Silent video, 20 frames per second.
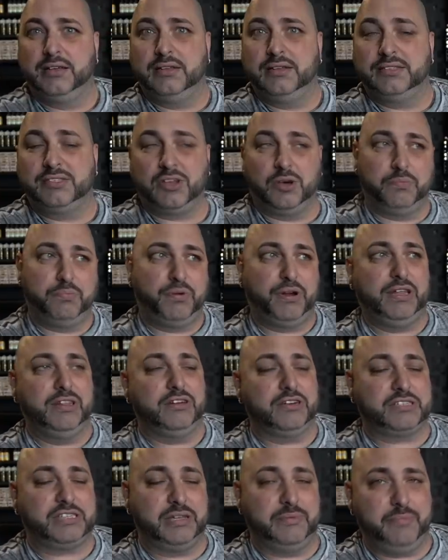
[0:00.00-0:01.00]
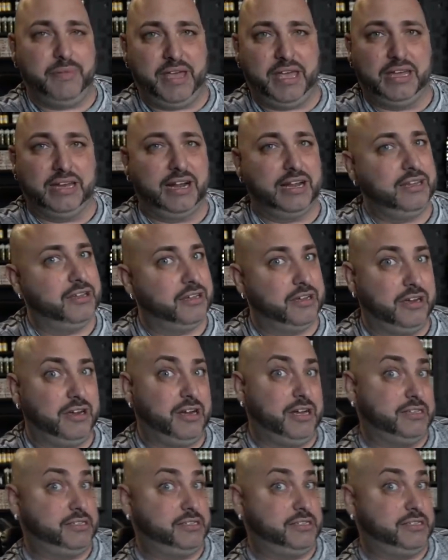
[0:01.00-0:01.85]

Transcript: So Bree looks at me and I look at her.